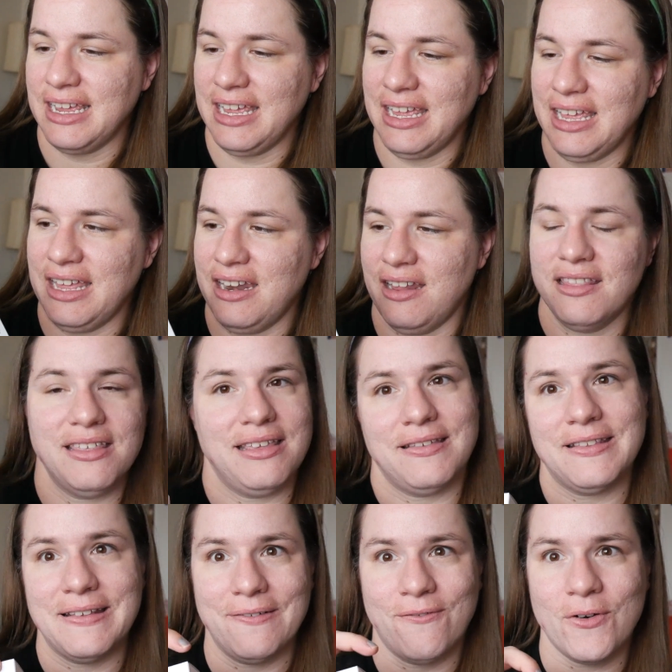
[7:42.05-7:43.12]
in
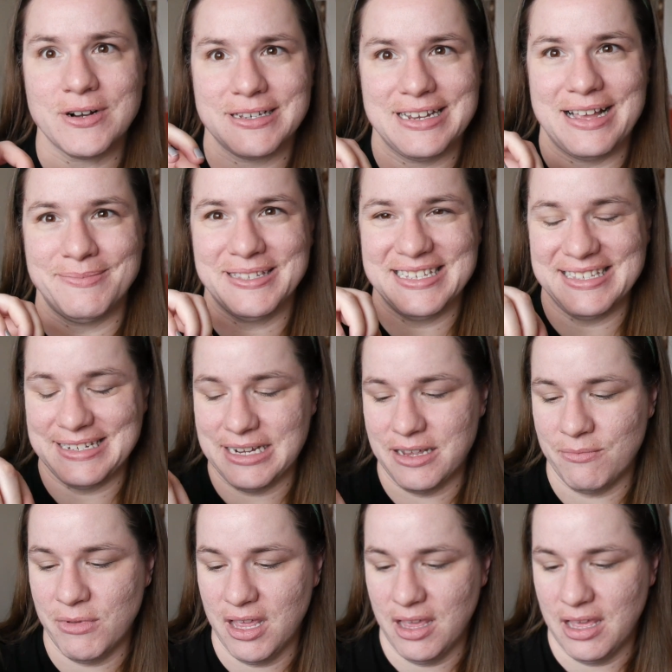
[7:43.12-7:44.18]
this four-step
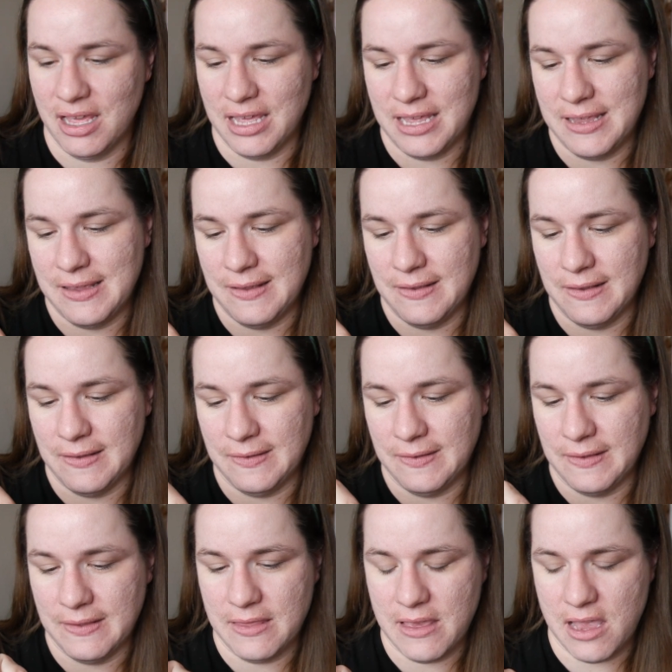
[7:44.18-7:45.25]
system is
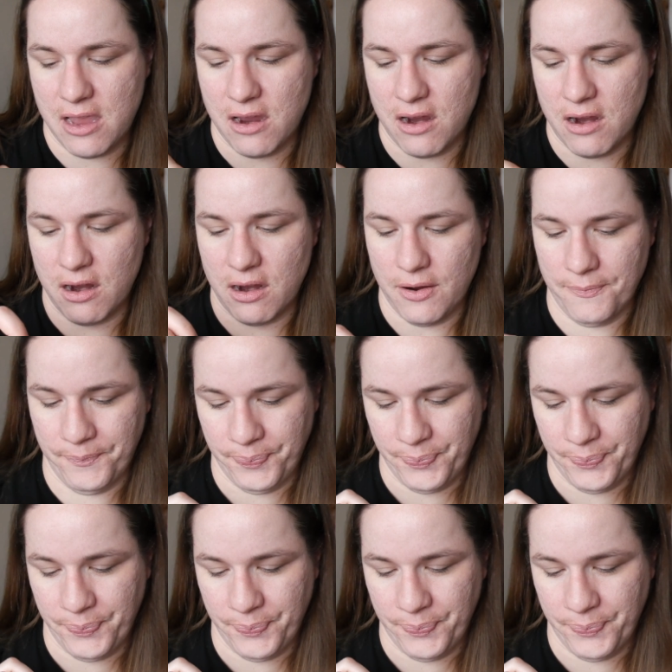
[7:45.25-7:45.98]
their